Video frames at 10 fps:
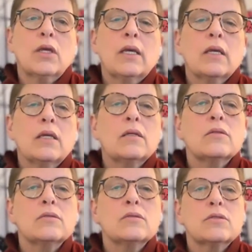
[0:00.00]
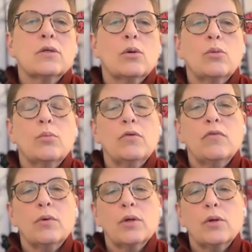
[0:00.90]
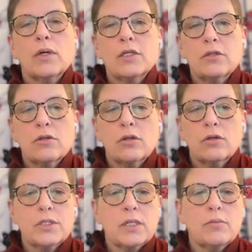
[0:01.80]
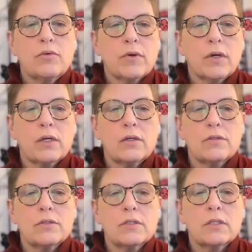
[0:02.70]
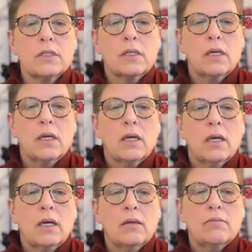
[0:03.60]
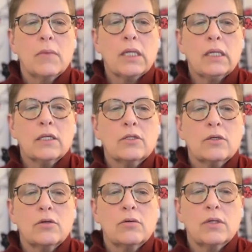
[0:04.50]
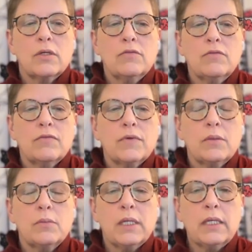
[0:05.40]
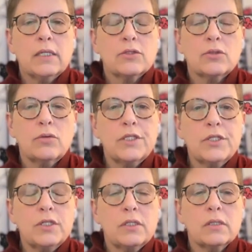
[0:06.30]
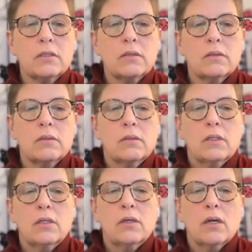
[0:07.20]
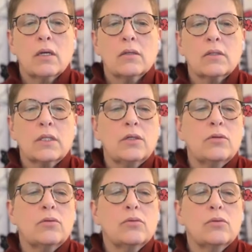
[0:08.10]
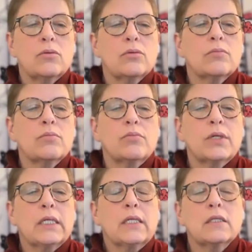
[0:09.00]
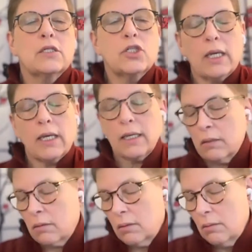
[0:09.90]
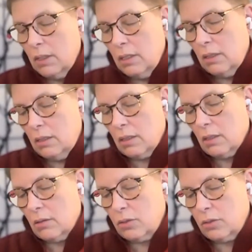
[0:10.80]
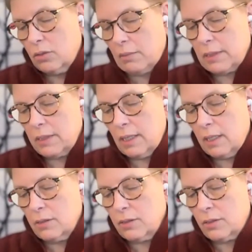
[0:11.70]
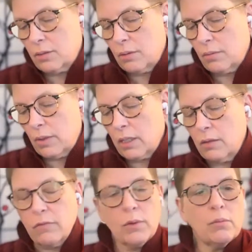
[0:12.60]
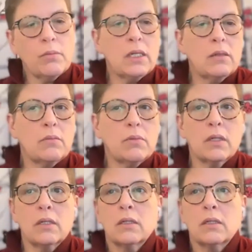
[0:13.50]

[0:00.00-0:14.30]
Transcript: Okay. So before we go on to the closing prayers, I'd like to know if anybody has a question. Can you put it in the chat and do the best to answer? I'll give you a minute, but